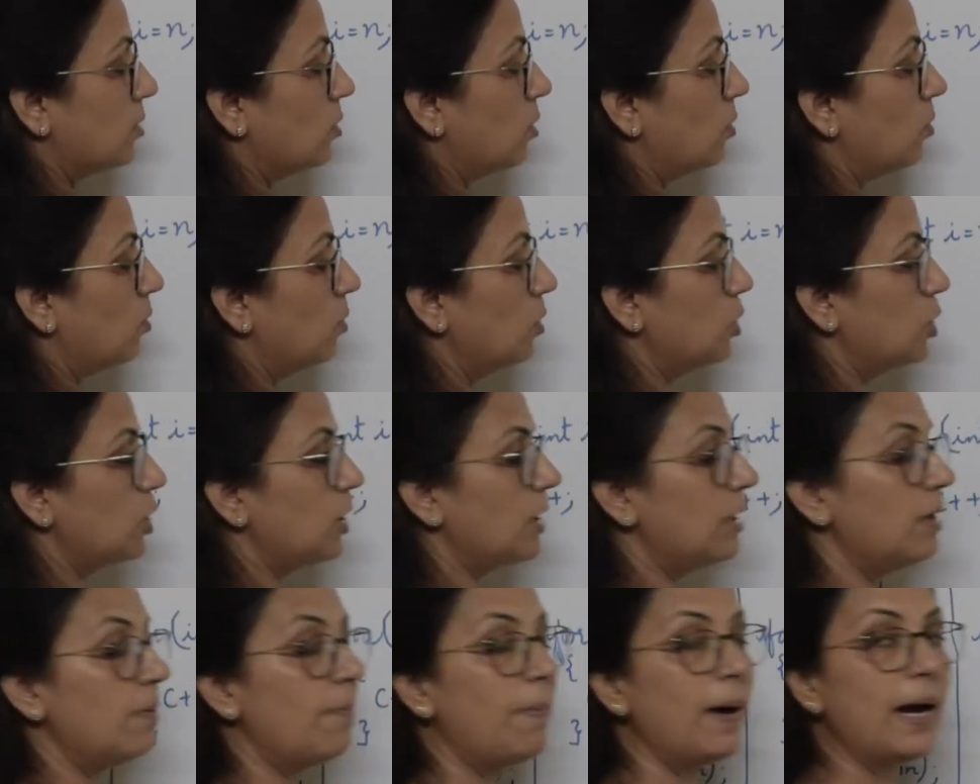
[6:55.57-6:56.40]
So,
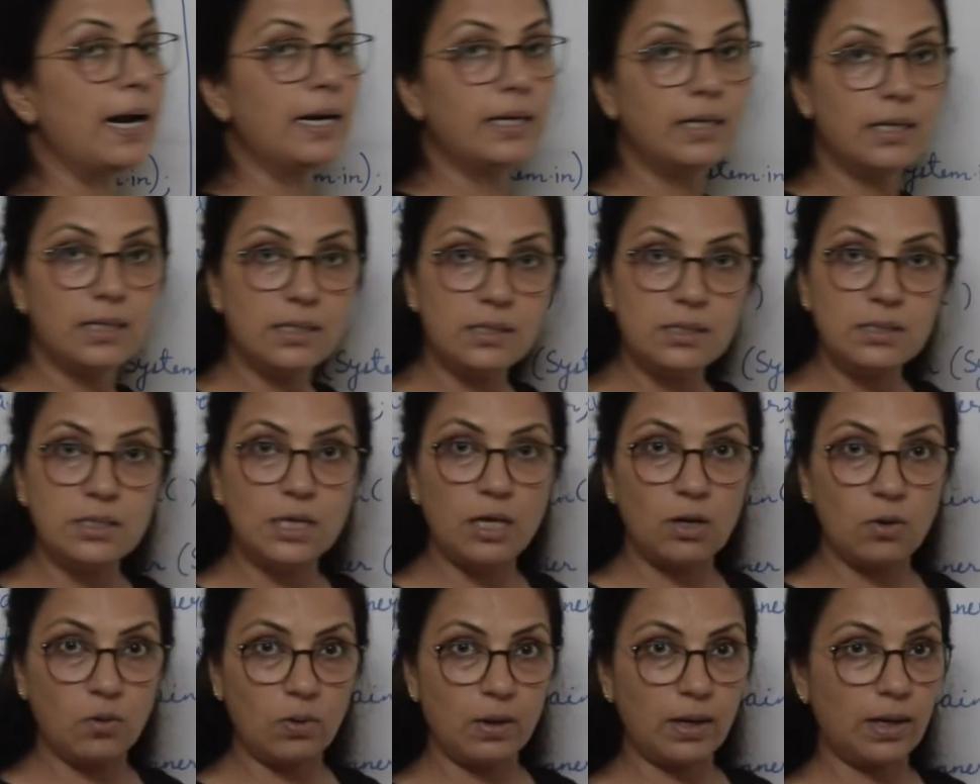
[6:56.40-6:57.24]
quotient part is
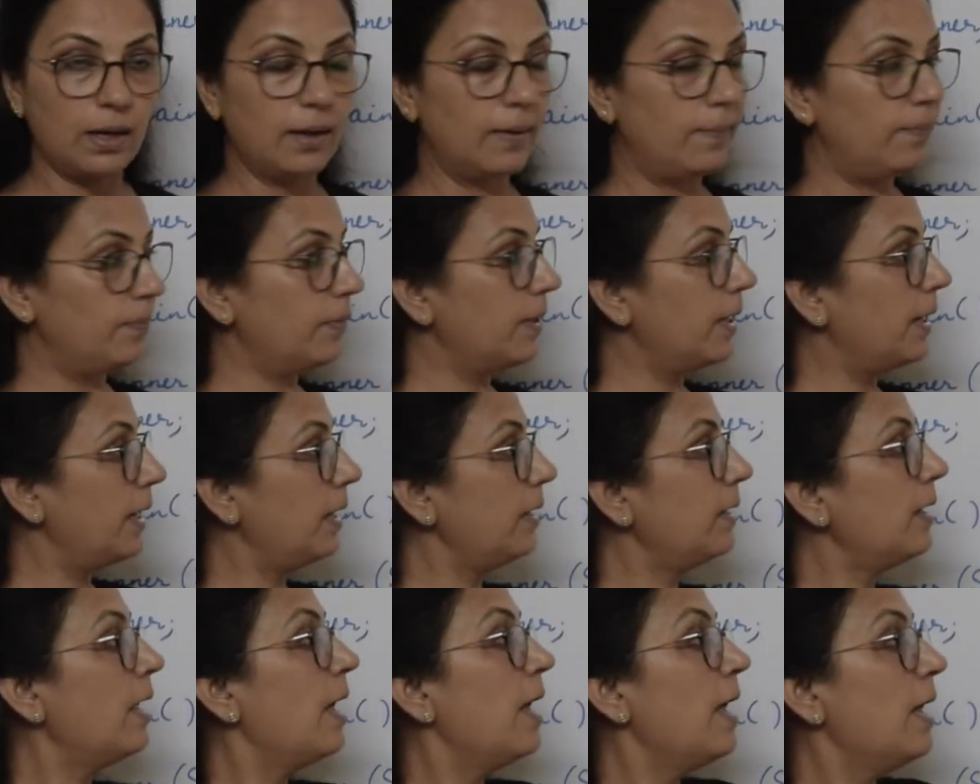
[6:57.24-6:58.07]
0 here,
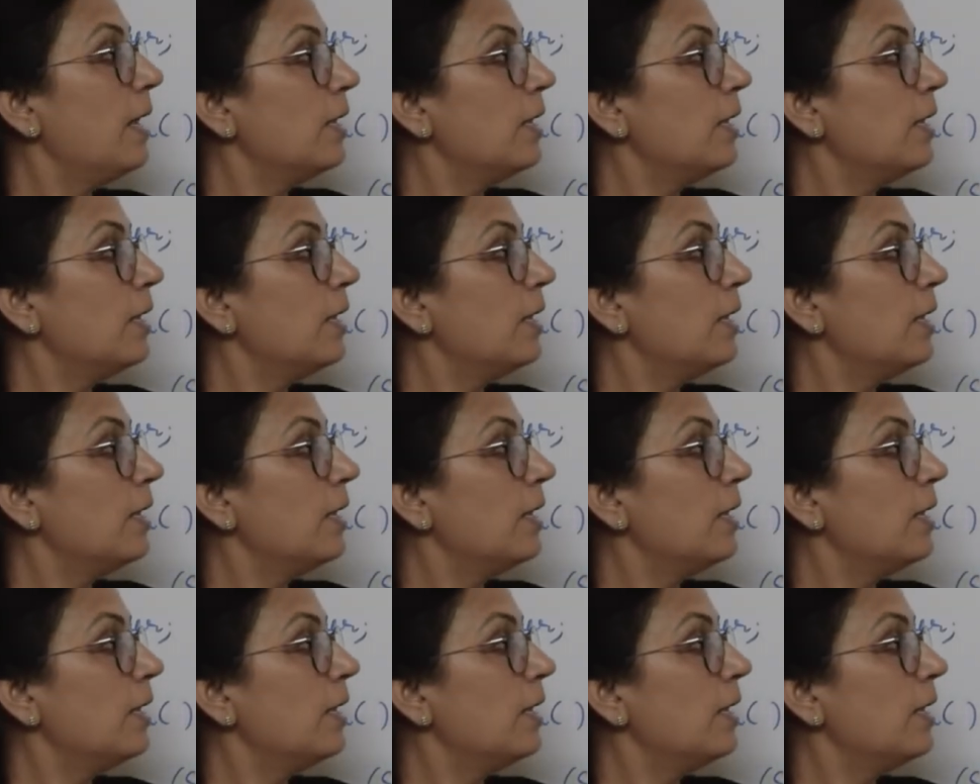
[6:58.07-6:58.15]
right?